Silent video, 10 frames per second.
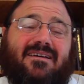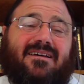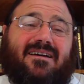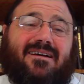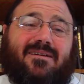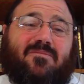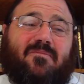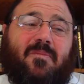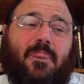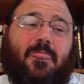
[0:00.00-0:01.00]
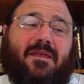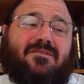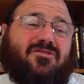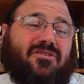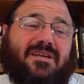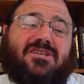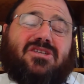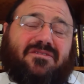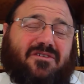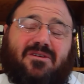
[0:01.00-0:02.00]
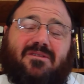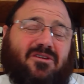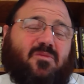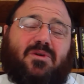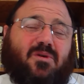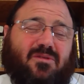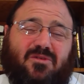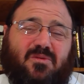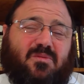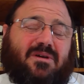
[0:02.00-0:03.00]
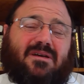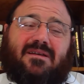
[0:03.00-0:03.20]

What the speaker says: During Shiva, look, we all knew